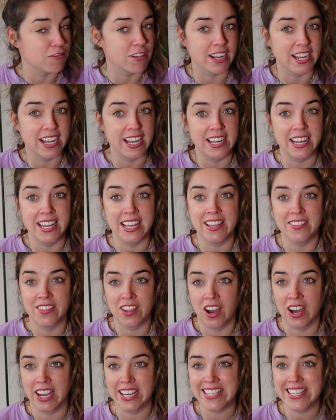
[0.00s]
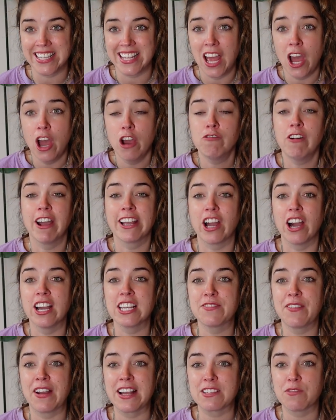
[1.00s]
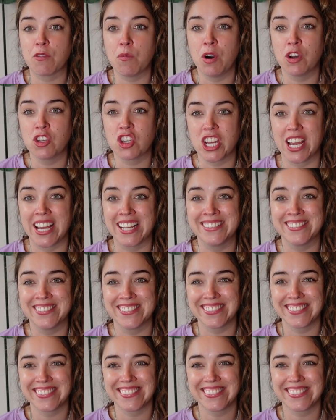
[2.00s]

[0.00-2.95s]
Really nice. Yeah. Right, guys, thanks for watching.